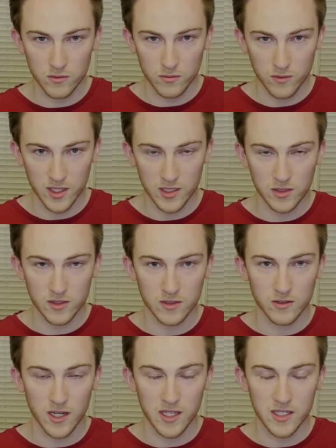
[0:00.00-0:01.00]

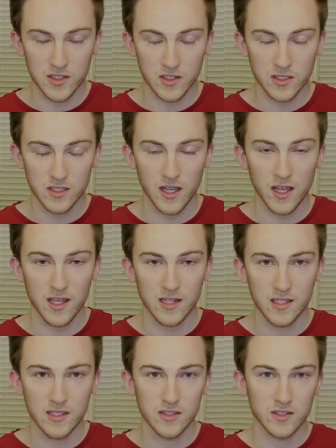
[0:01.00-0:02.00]
regular Asia side
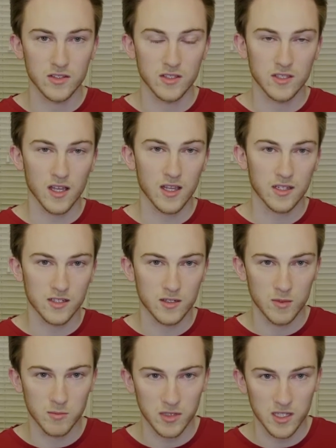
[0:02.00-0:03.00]
is designed to
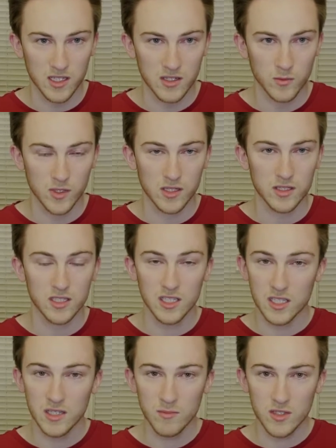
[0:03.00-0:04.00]
be played with
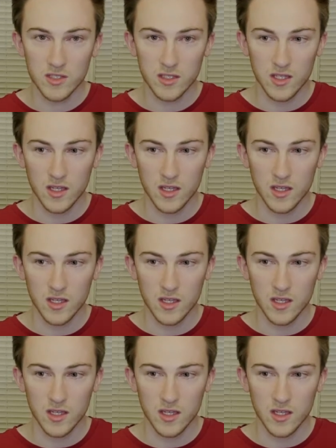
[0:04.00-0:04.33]
teams,